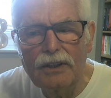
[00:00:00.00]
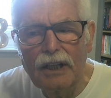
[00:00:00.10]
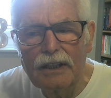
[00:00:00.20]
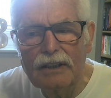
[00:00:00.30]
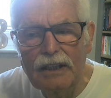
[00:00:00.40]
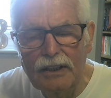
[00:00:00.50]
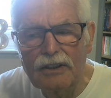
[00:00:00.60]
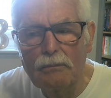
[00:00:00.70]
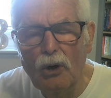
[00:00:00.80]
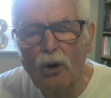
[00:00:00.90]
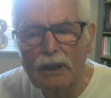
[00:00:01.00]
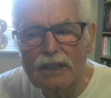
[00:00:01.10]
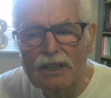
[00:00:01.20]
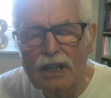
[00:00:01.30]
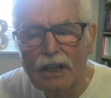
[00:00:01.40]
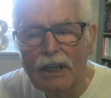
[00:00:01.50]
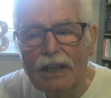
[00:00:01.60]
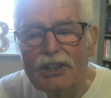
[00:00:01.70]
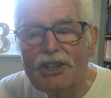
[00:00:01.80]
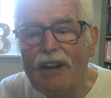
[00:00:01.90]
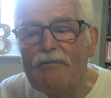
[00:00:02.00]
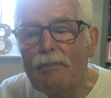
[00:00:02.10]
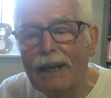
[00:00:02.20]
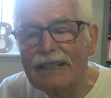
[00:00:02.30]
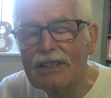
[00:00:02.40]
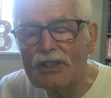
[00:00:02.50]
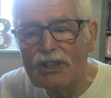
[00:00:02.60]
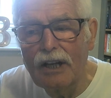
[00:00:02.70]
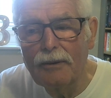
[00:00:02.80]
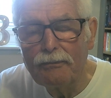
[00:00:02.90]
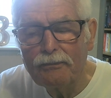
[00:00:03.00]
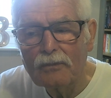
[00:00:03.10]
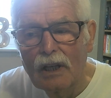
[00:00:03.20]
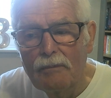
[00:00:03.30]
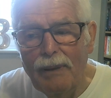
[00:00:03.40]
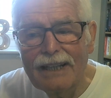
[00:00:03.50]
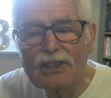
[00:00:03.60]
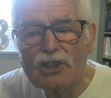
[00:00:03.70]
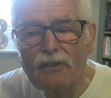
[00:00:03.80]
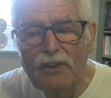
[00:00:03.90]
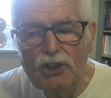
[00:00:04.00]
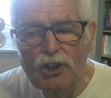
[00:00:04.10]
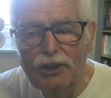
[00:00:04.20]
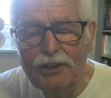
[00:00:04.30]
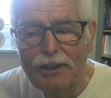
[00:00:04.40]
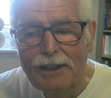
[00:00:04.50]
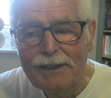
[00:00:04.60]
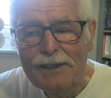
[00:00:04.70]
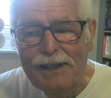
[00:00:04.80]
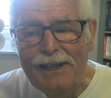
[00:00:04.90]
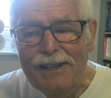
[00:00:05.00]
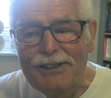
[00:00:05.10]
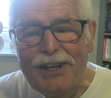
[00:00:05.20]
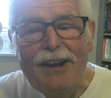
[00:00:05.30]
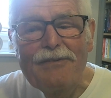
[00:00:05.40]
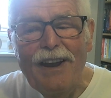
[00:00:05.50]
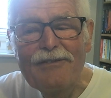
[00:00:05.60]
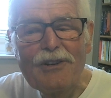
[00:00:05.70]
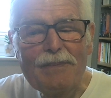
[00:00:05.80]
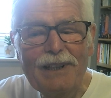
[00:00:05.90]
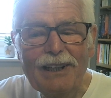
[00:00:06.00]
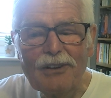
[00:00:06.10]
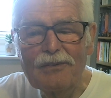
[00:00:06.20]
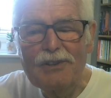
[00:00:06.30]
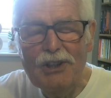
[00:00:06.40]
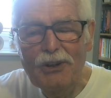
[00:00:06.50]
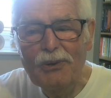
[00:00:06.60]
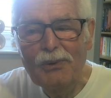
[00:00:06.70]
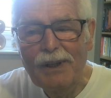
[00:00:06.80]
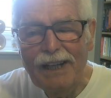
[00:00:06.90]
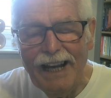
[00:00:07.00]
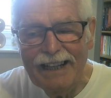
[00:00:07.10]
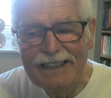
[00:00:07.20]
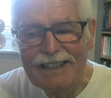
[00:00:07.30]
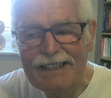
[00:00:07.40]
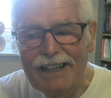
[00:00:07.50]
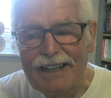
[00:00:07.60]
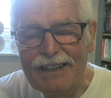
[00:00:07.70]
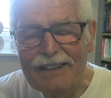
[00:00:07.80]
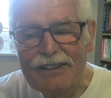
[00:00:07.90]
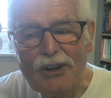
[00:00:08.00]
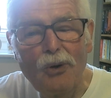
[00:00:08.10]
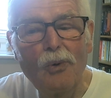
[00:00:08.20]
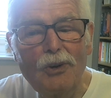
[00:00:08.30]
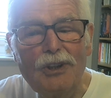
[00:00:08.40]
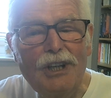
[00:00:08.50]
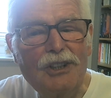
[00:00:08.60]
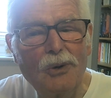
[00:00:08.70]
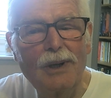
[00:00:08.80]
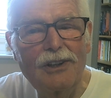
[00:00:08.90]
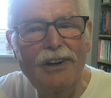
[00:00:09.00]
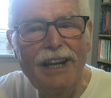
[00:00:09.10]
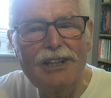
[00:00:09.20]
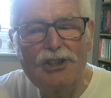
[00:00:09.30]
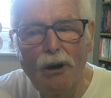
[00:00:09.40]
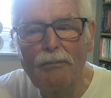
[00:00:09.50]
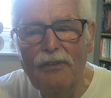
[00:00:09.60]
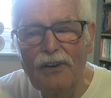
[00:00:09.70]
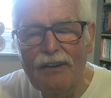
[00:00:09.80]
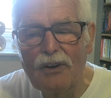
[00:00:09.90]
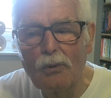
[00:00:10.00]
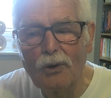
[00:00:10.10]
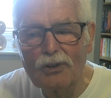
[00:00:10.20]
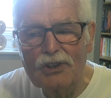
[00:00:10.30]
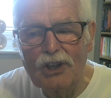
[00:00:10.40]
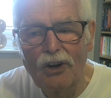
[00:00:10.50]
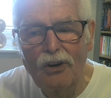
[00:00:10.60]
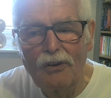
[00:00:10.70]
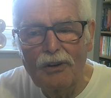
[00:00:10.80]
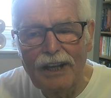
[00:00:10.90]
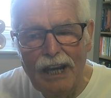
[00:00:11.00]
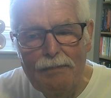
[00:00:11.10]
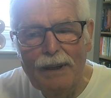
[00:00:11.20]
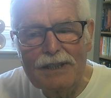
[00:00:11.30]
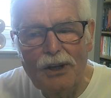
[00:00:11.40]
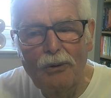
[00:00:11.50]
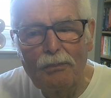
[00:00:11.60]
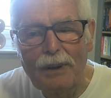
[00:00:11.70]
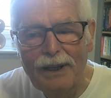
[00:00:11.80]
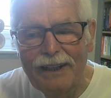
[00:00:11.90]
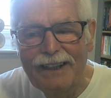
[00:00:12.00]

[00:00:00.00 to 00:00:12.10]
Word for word: at, at, at the moment. Jeff Panzer, Panzer Vision. Uh, Jeff, everybody loves you, and uh, no wonder you do a great job for everyone, so keep it up.